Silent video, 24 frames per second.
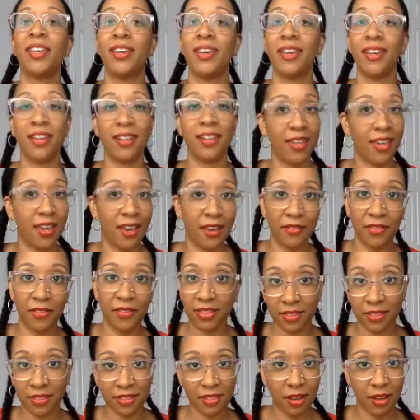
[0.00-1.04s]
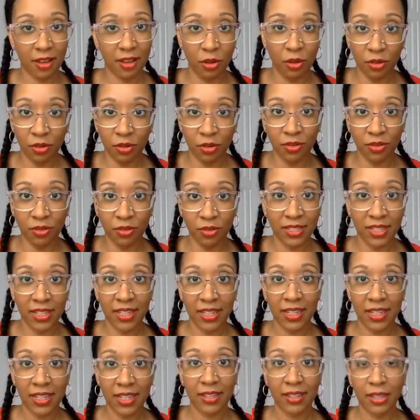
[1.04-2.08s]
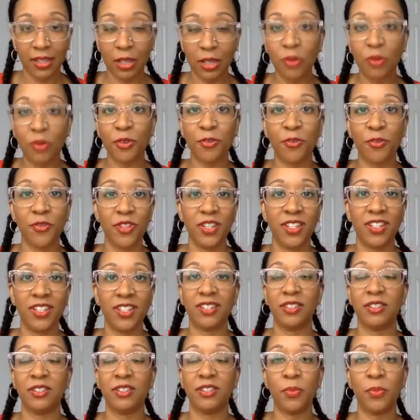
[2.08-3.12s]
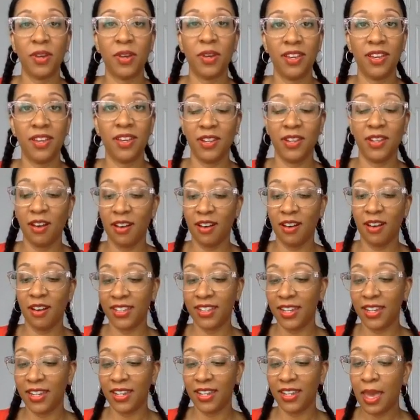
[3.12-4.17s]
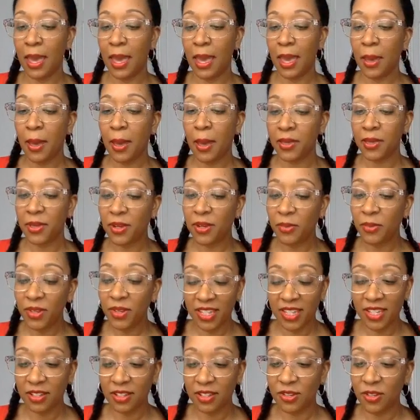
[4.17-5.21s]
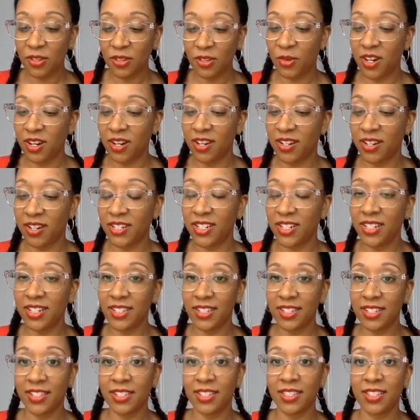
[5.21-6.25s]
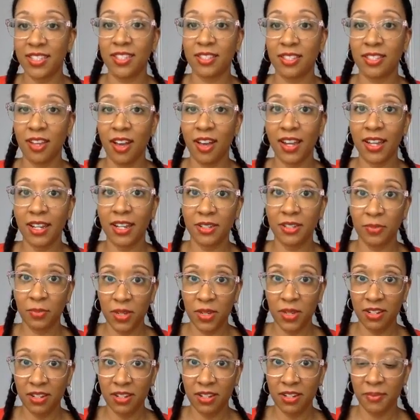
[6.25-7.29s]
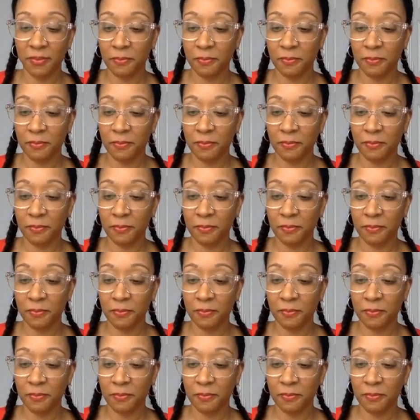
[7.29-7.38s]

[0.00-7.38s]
And they have this whole load of fish. It's super heavy to haul in. But then we get to where Jesus is talking to Peter.